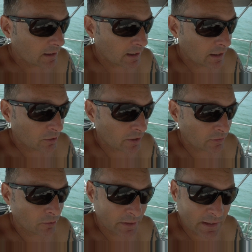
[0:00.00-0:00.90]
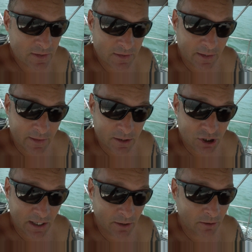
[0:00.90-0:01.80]
and it's only inside that
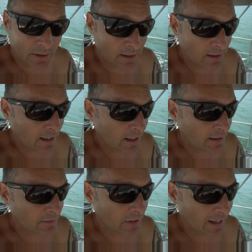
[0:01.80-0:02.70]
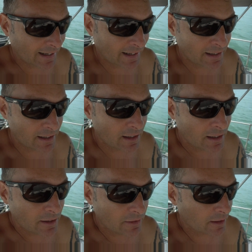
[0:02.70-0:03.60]
channel and at high tide
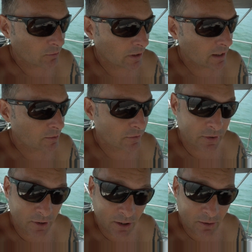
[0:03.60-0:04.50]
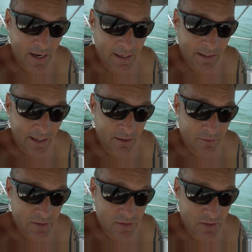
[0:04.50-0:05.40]
that we're able to go in and out of
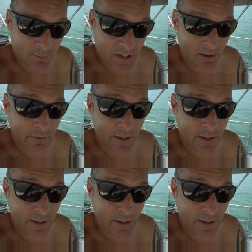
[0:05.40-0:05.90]
this particular